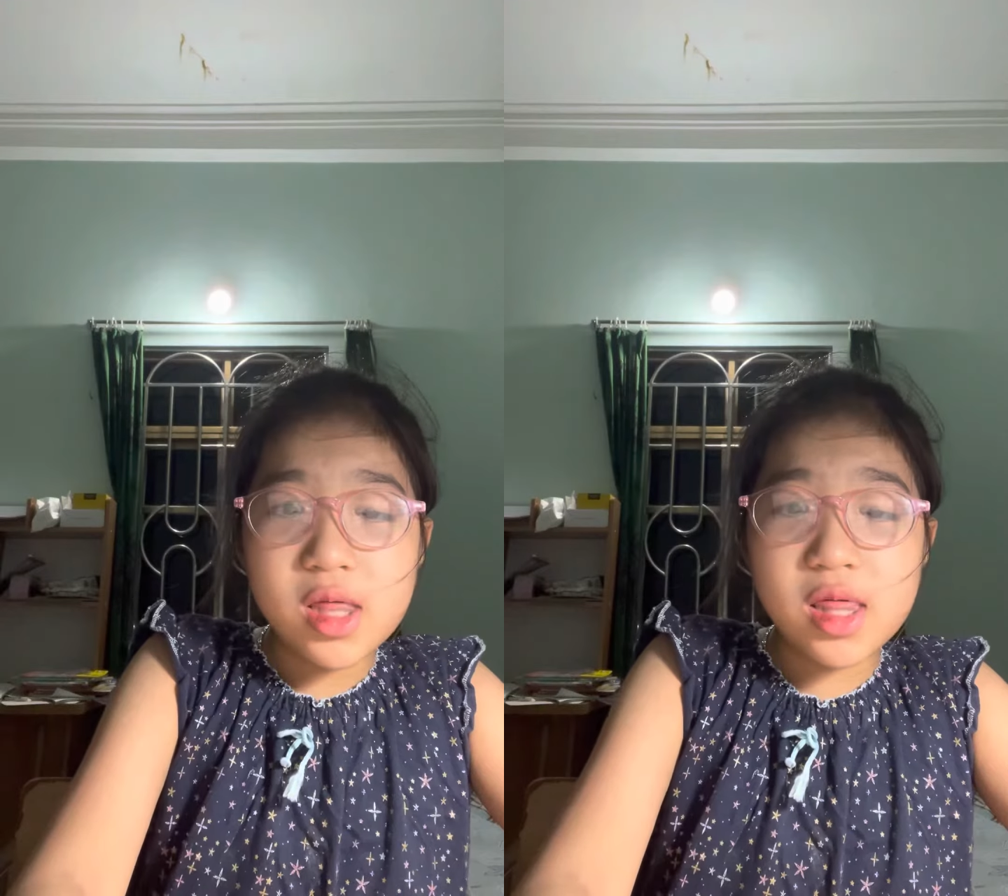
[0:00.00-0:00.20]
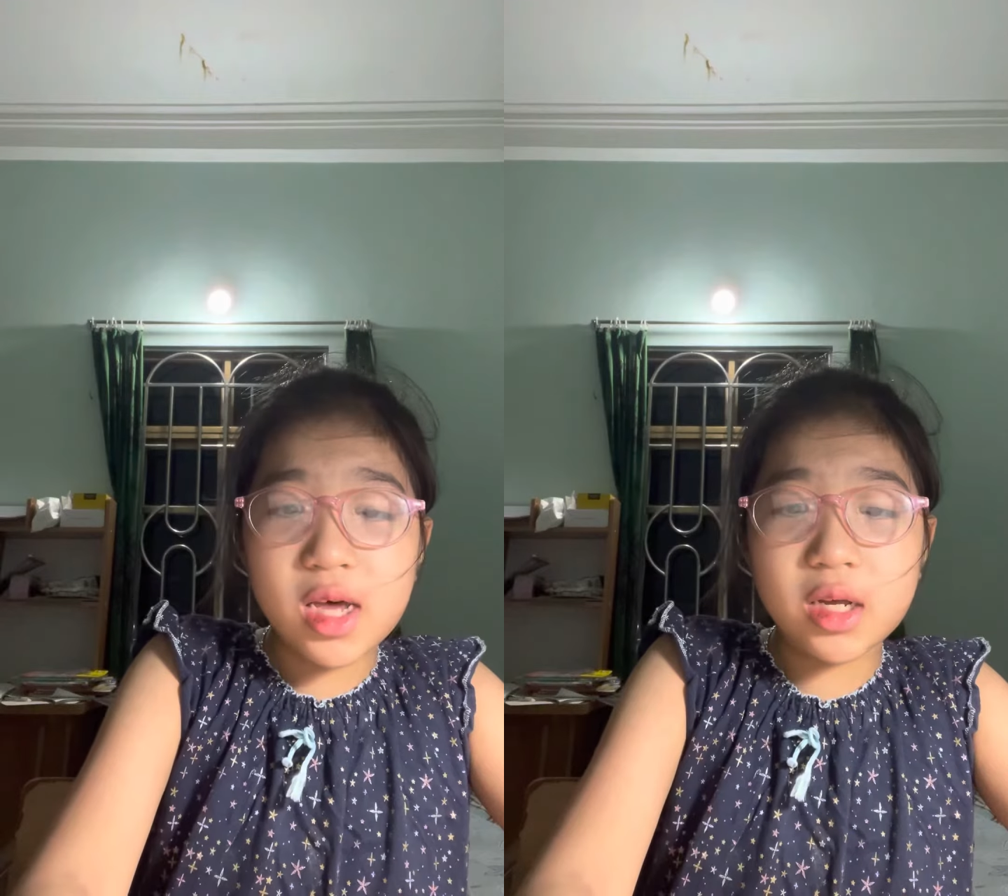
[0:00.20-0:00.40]

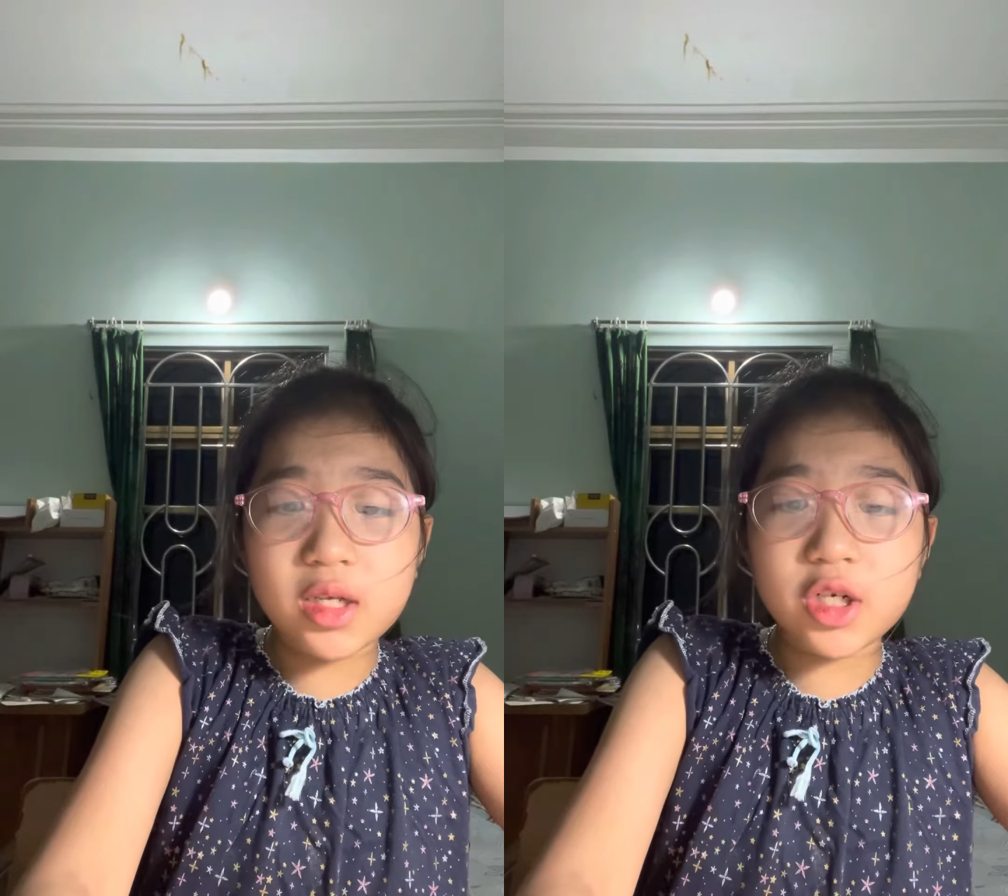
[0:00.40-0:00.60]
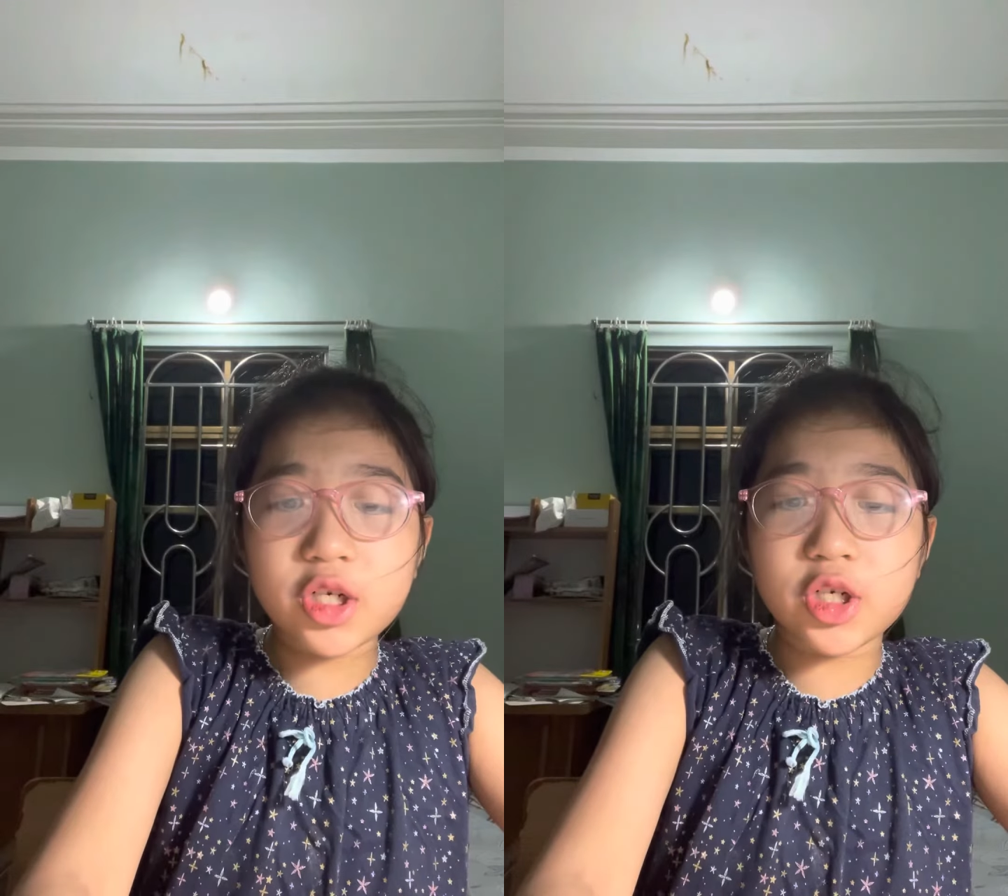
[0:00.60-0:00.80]
the
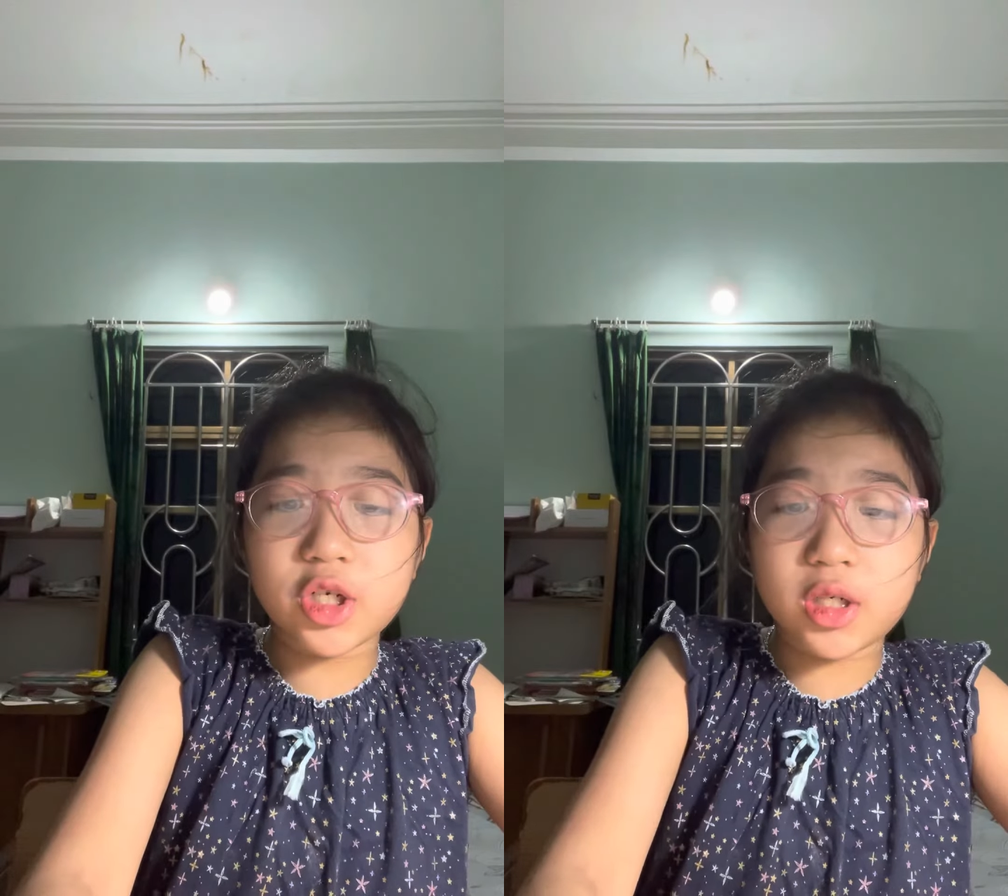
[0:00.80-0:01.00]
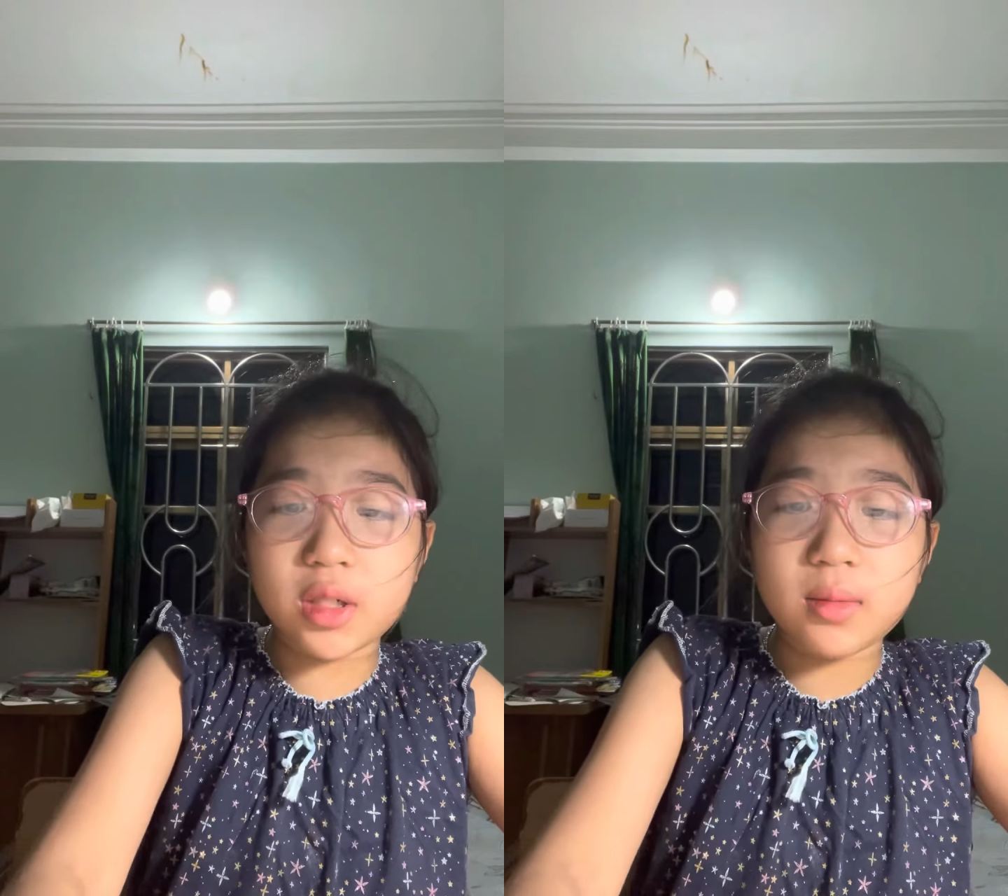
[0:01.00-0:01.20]

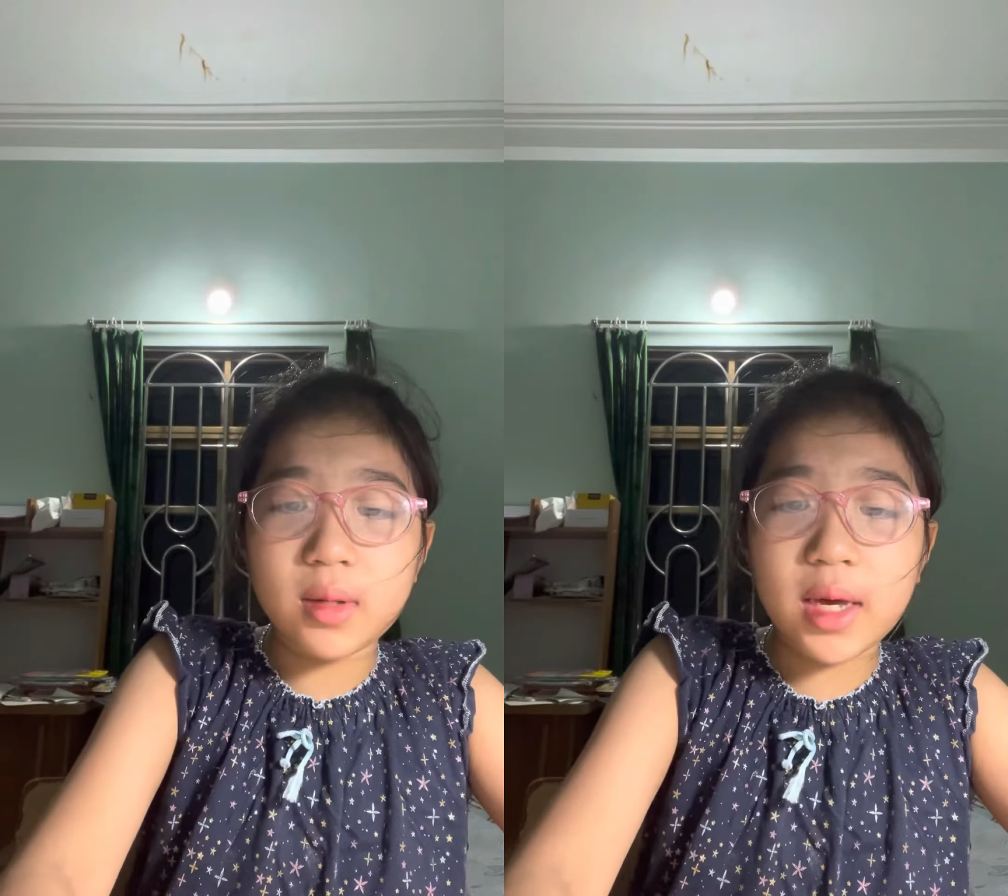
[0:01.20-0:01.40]
dishes